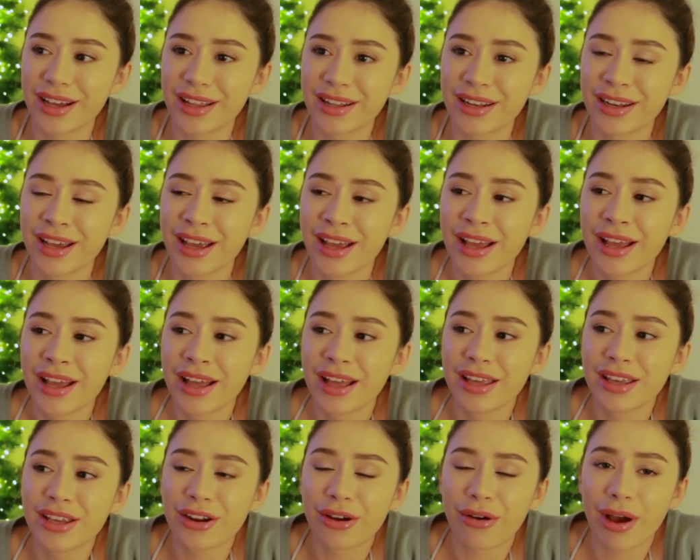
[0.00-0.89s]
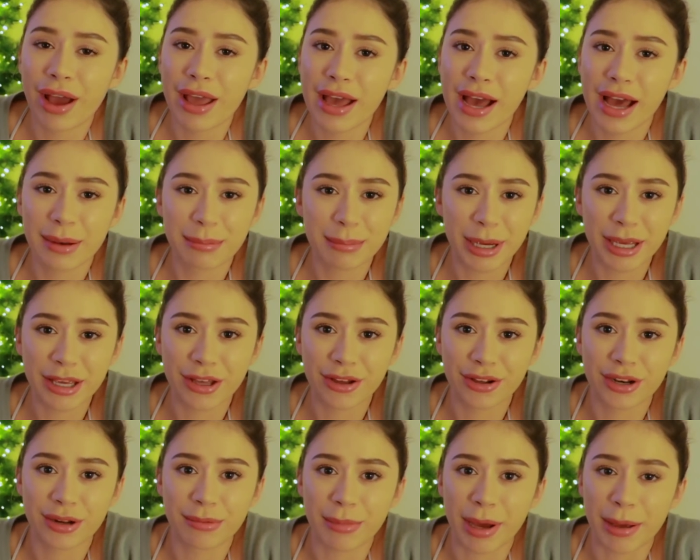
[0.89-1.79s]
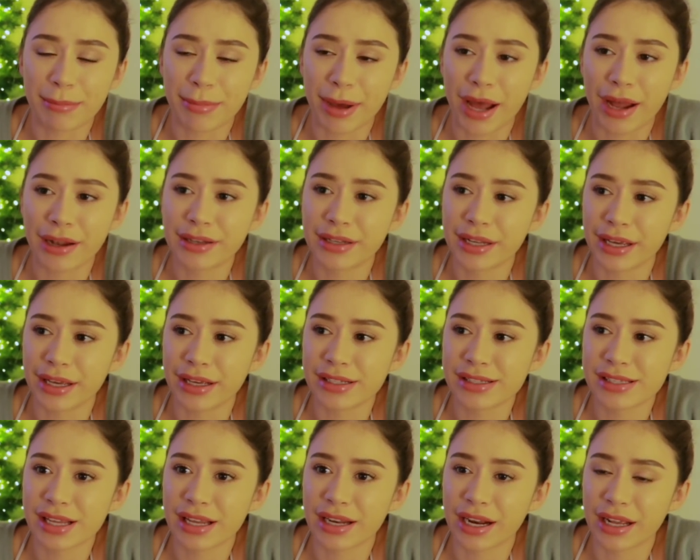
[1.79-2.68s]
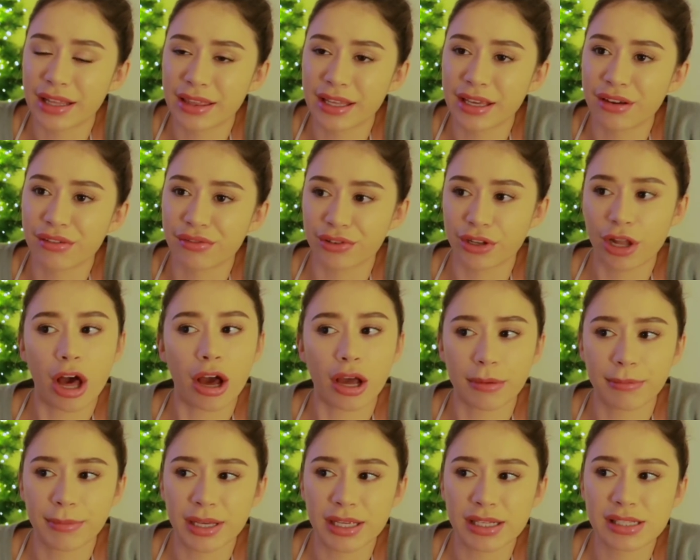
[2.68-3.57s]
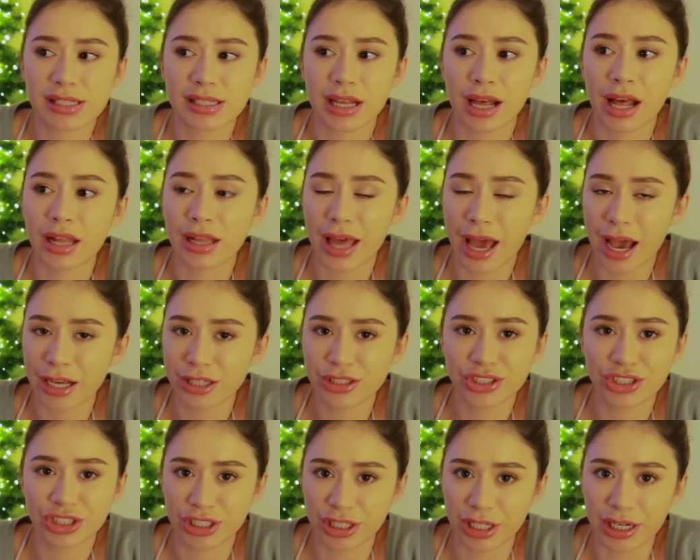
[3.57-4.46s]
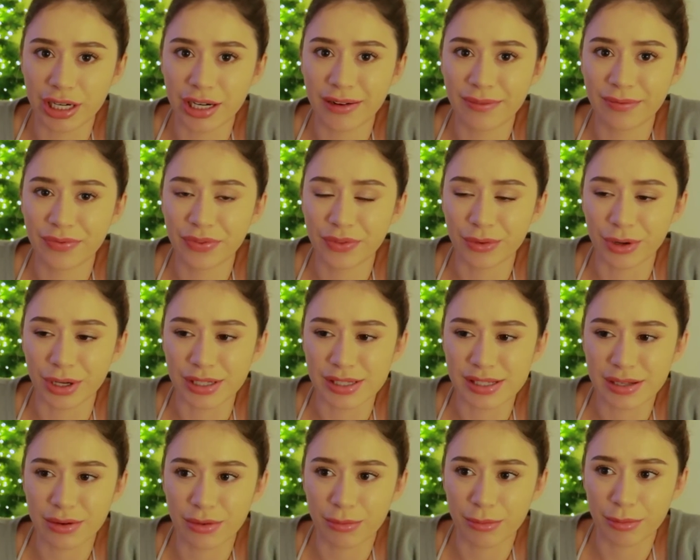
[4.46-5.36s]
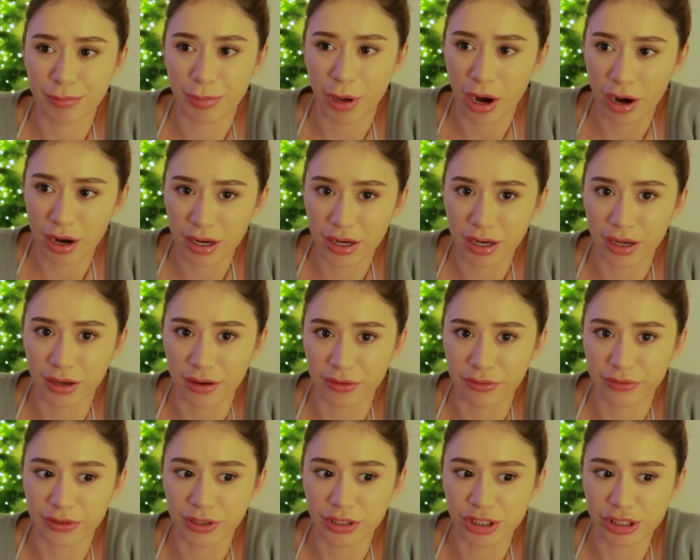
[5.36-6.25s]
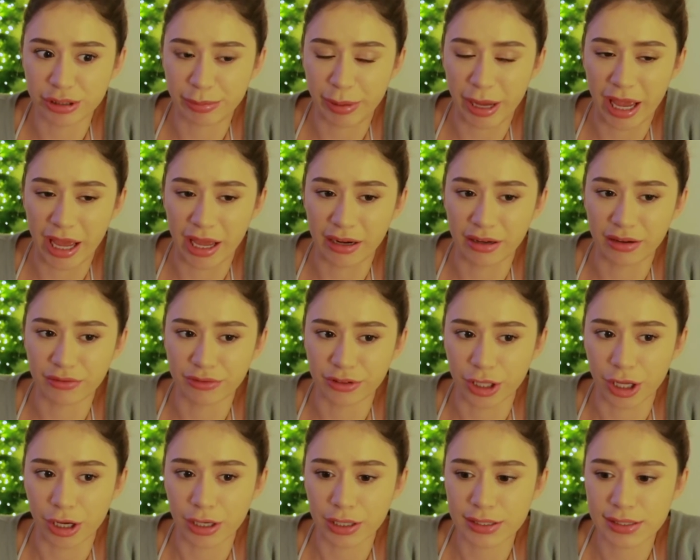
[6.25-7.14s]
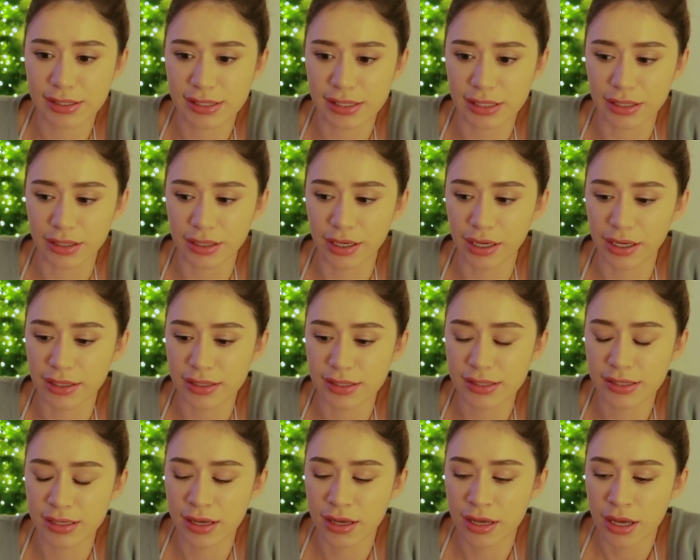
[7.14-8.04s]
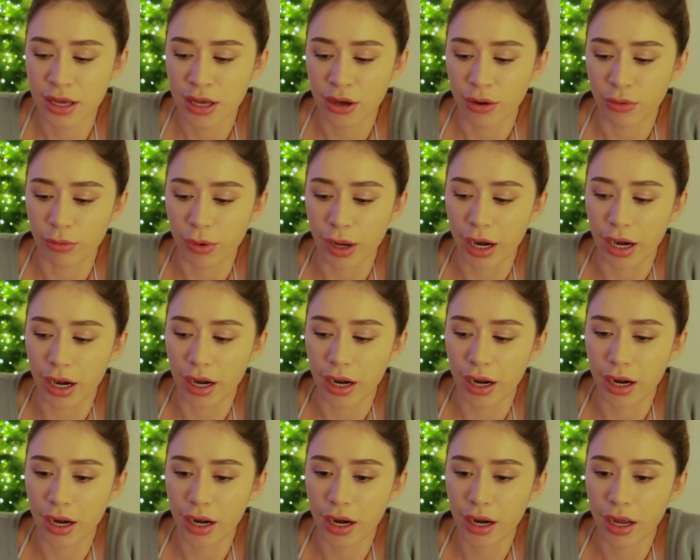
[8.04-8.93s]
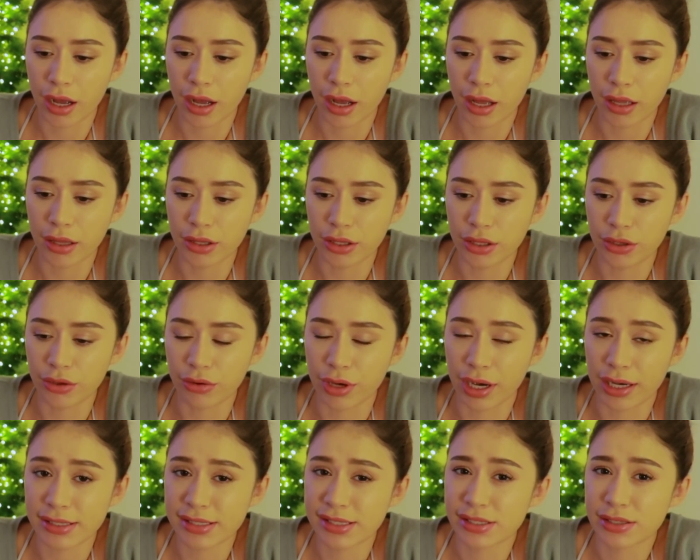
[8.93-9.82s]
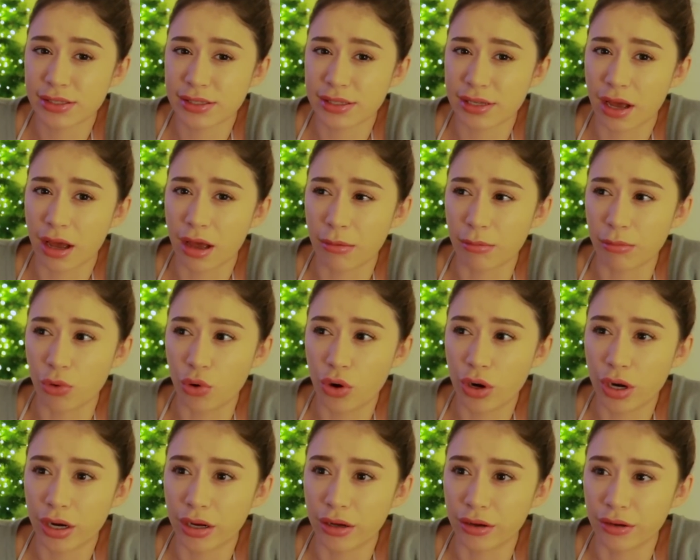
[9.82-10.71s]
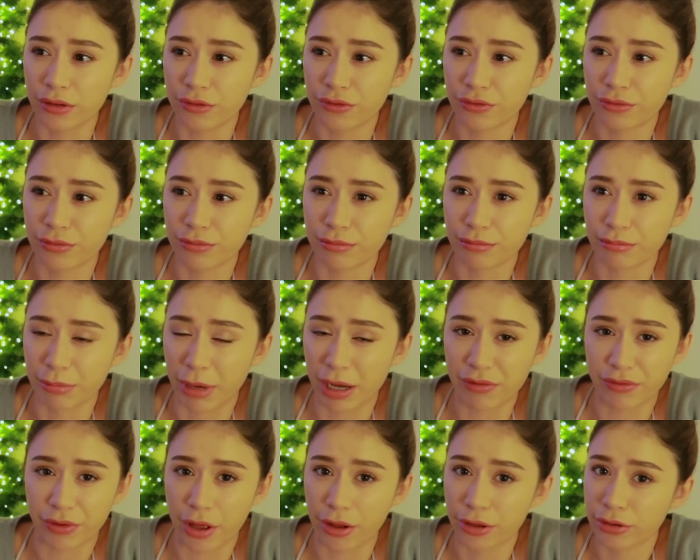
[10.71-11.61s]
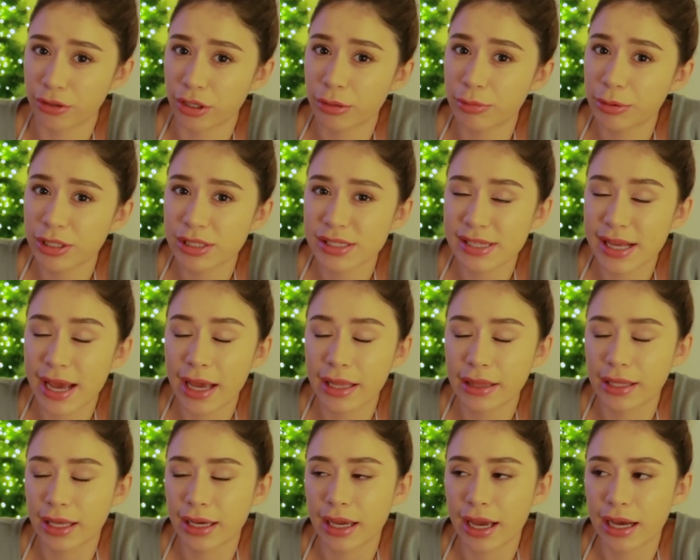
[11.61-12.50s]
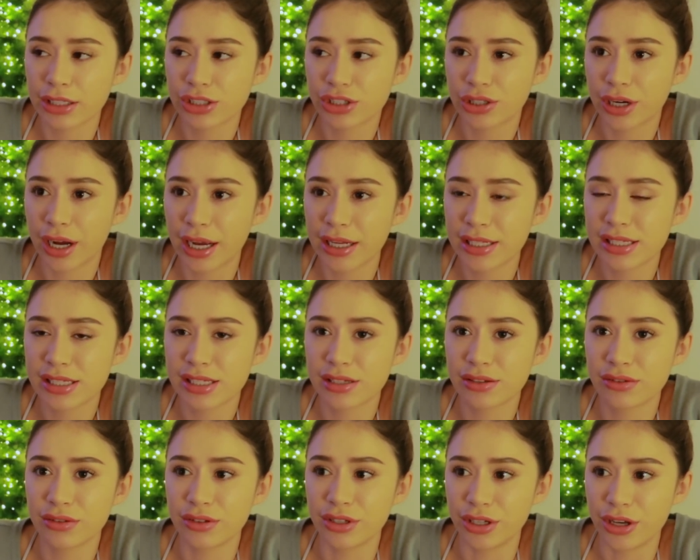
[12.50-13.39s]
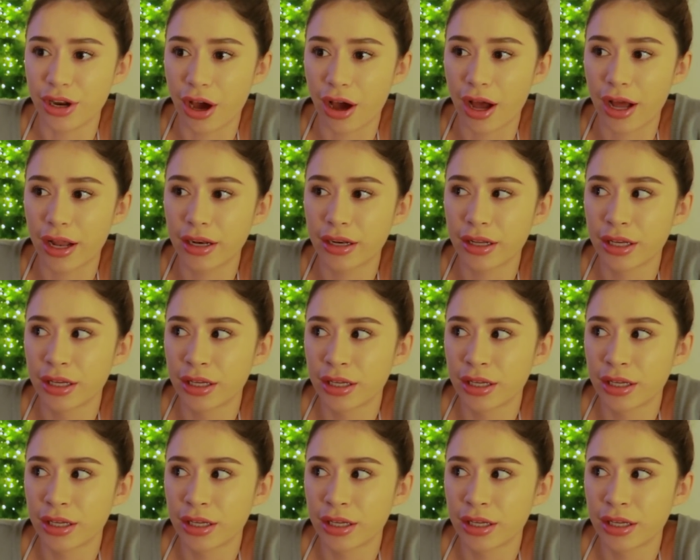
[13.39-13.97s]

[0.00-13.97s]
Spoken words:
And you know, I had my good and my bad days, and I think Vlogmas last year was part of the Japan vlog series where you guys saw more of my vulnerable side. Like I try to not